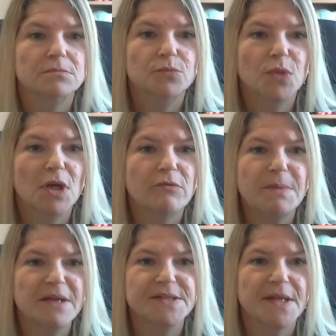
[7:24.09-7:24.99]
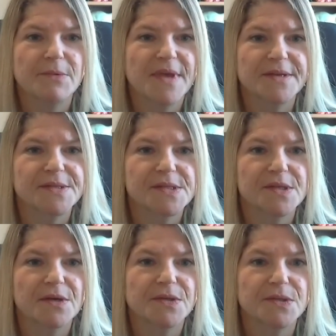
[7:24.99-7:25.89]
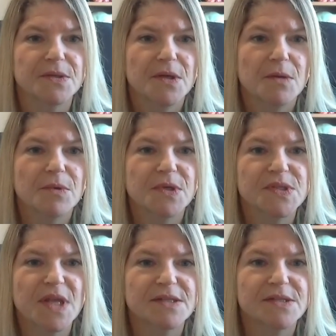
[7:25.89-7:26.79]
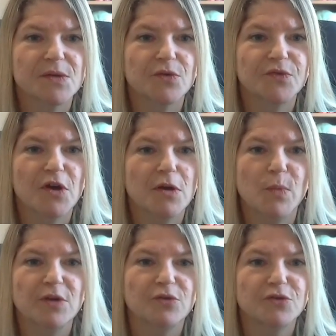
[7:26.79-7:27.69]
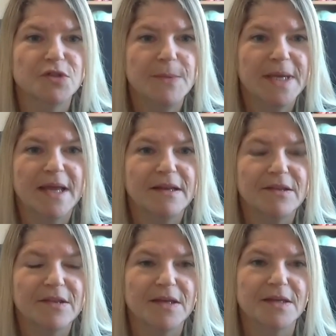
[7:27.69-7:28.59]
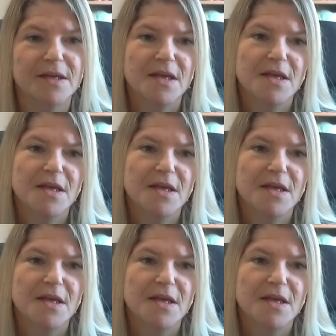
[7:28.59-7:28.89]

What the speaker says: well, I'll replace that with exercise, because that's sort of time where you're not doing anything.